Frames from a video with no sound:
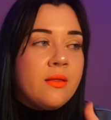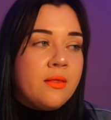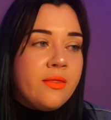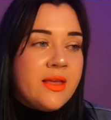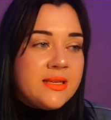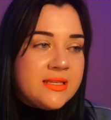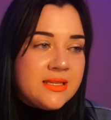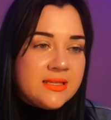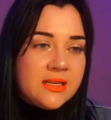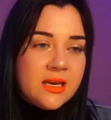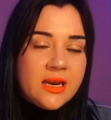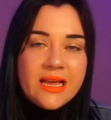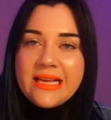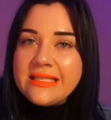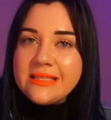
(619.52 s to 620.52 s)
this isn't
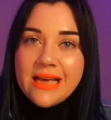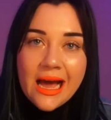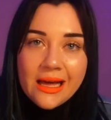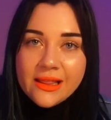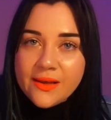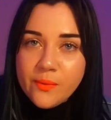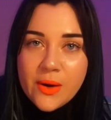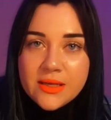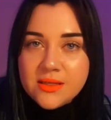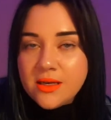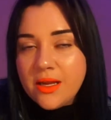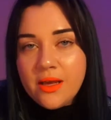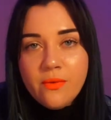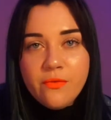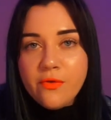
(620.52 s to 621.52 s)
going to exactly
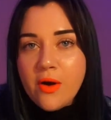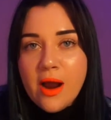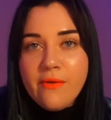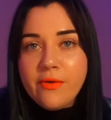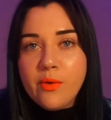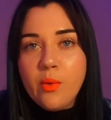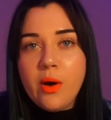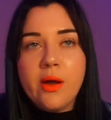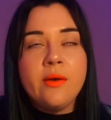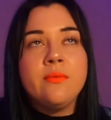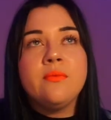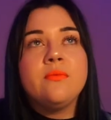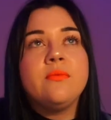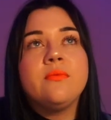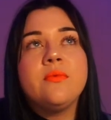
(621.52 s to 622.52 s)
resonate for
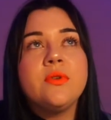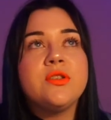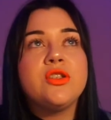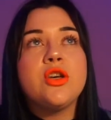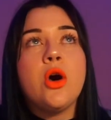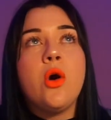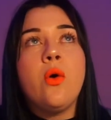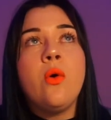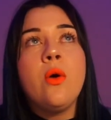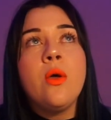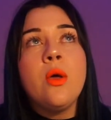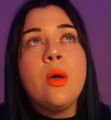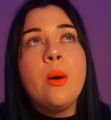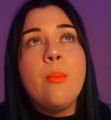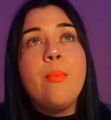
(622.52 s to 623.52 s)
everyone. So,
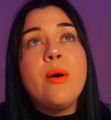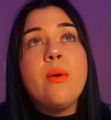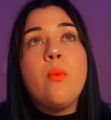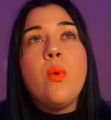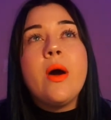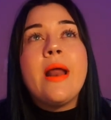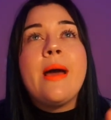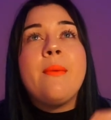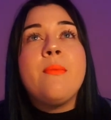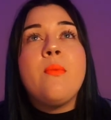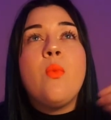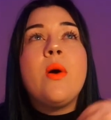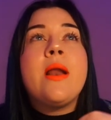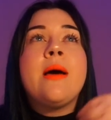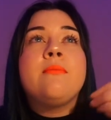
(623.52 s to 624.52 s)
but what
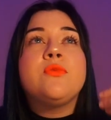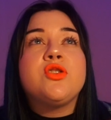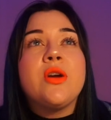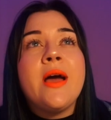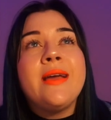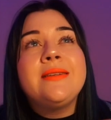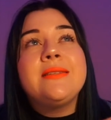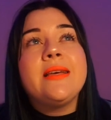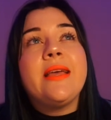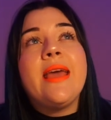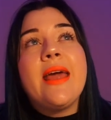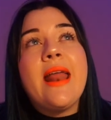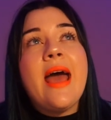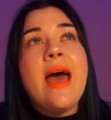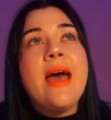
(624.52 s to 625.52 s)
I'm trying to
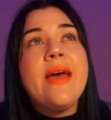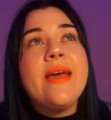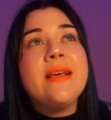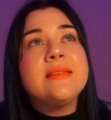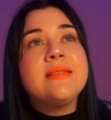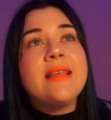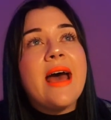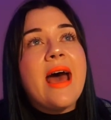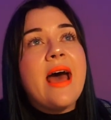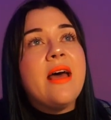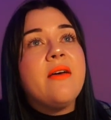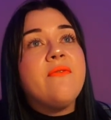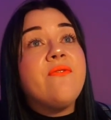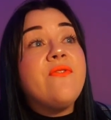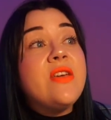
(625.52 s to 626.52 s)
get at is
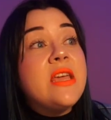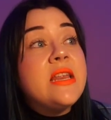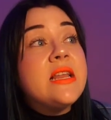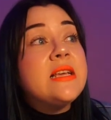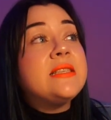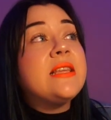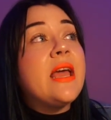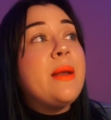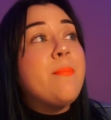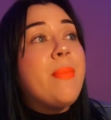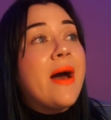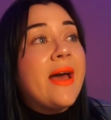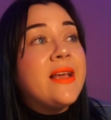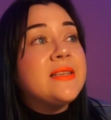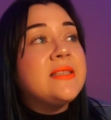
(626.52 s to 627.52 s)
that Venus in
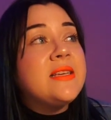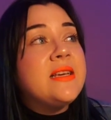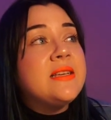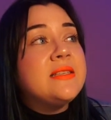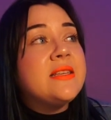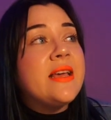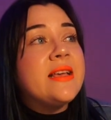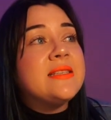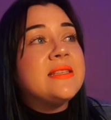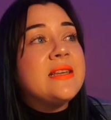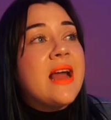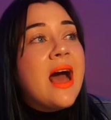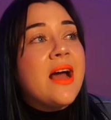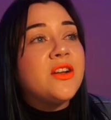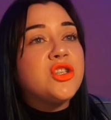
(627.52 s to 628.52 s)
Pisces is
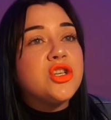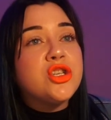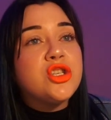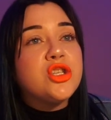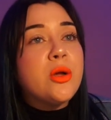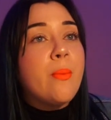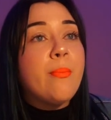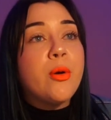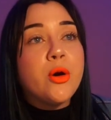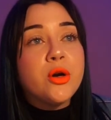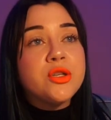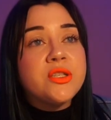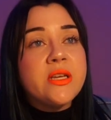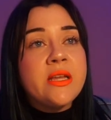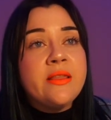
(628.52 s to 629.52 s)
not just some
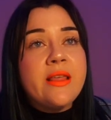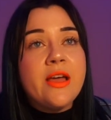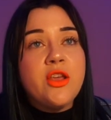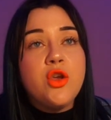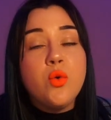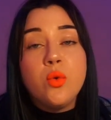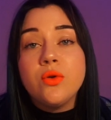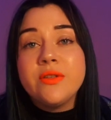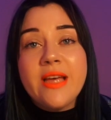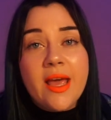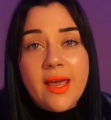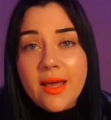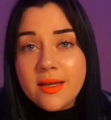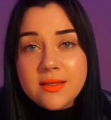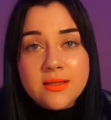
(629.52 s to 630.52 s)
person that you will
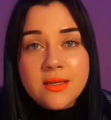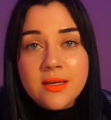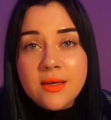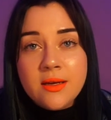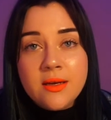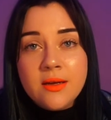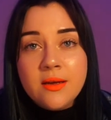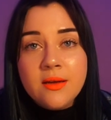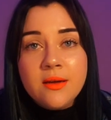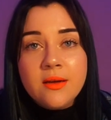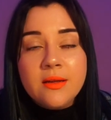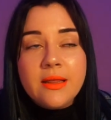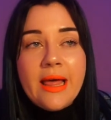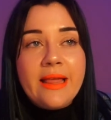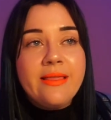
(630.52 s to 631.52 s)
date.
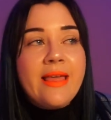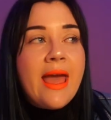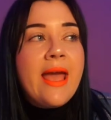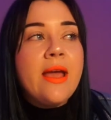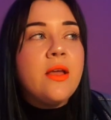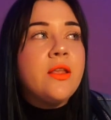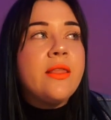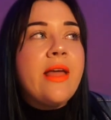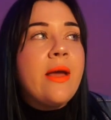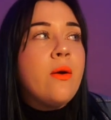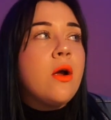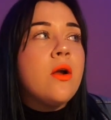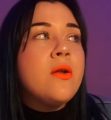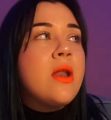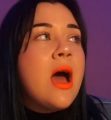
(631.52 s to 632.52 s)
Like they
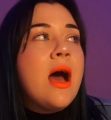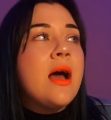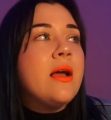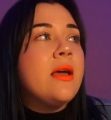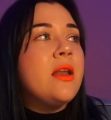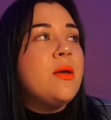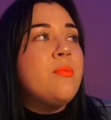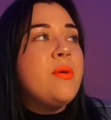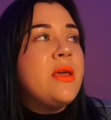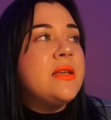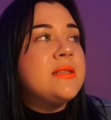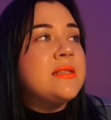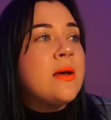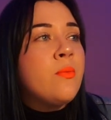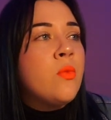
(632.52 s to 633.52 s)
are not going to be
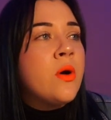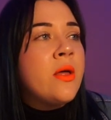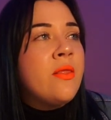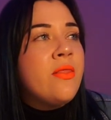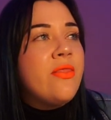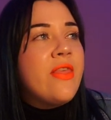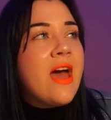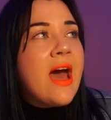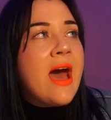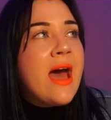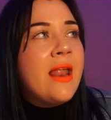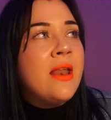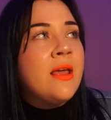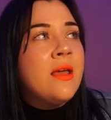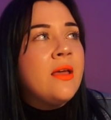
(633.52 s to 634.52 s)
someone
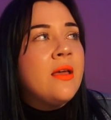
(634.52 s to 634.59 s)
that